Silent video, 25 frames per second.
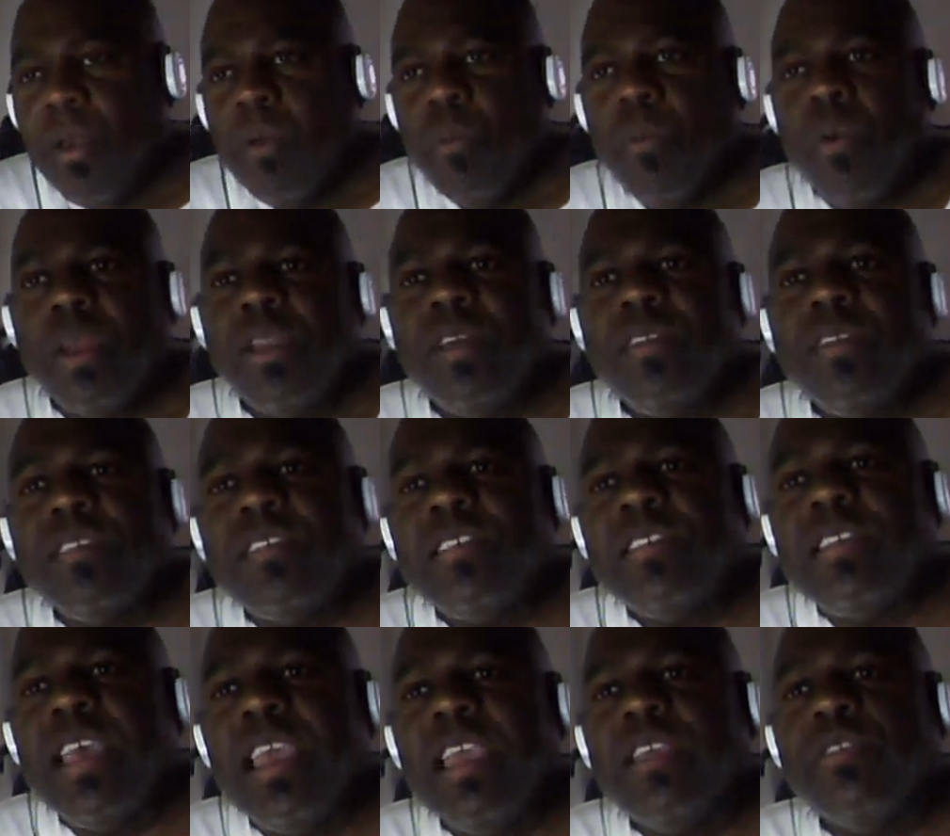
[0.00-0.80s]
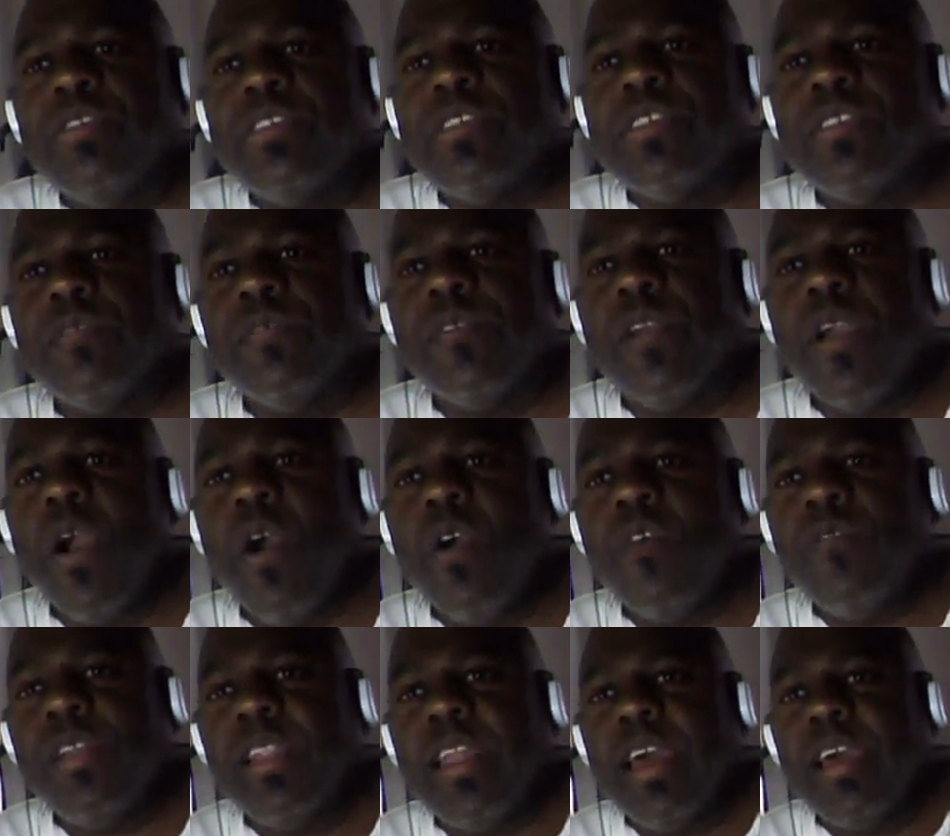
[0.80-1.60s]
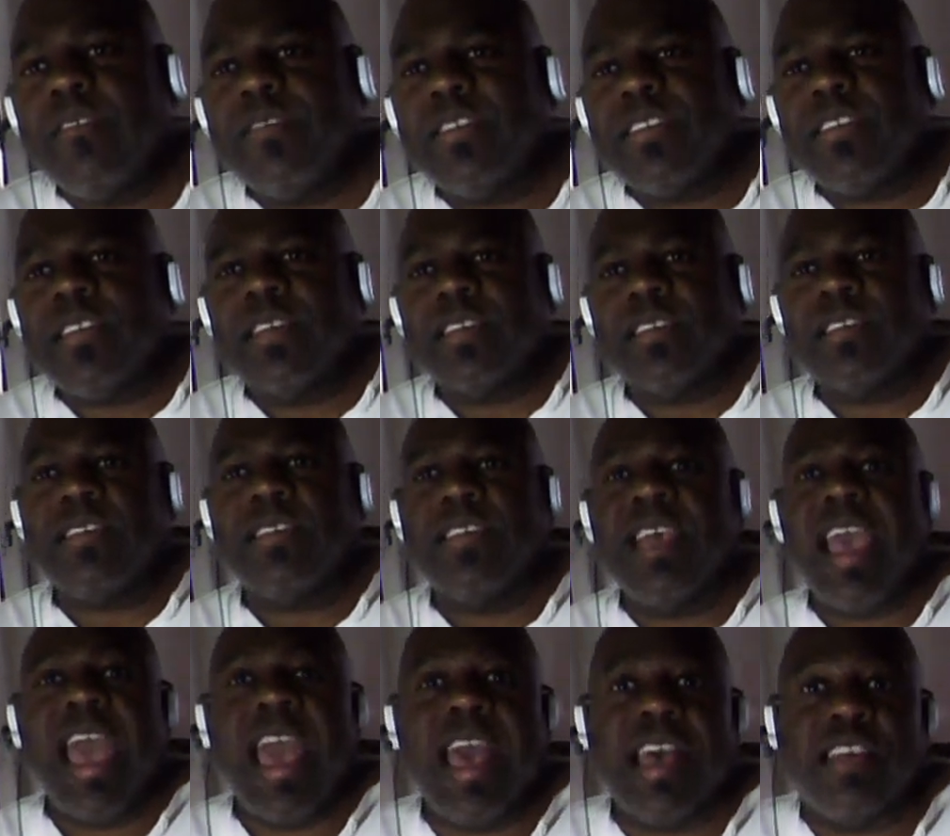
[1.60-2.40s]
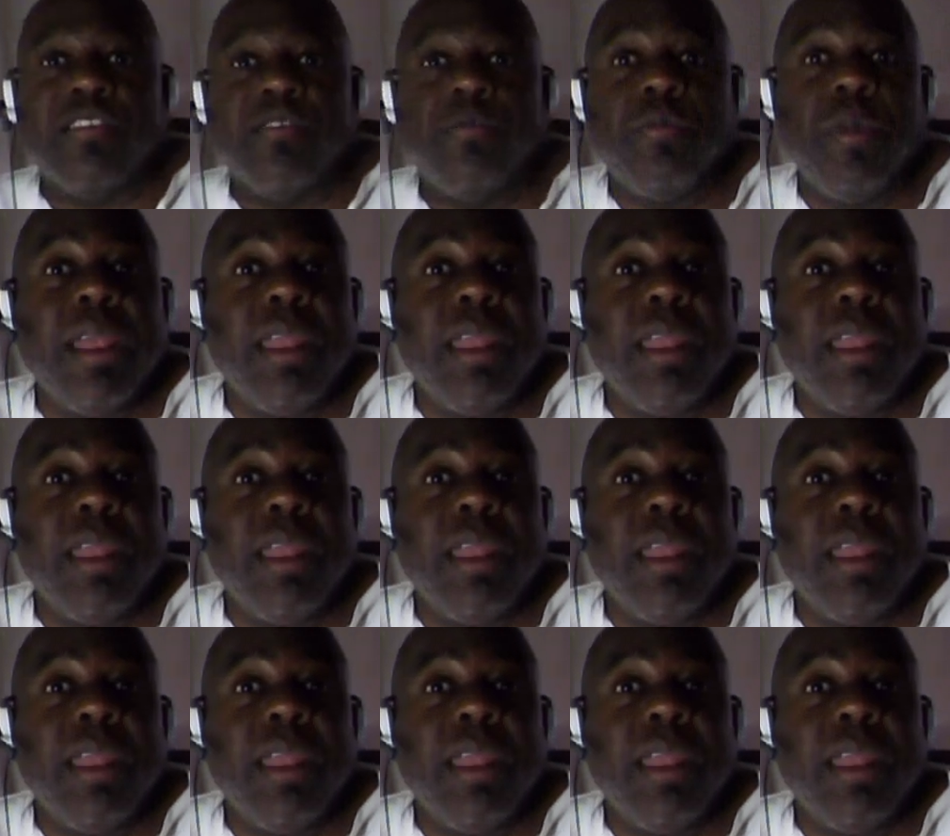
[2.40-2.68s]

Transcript: one of the secrets of Kovalev's success,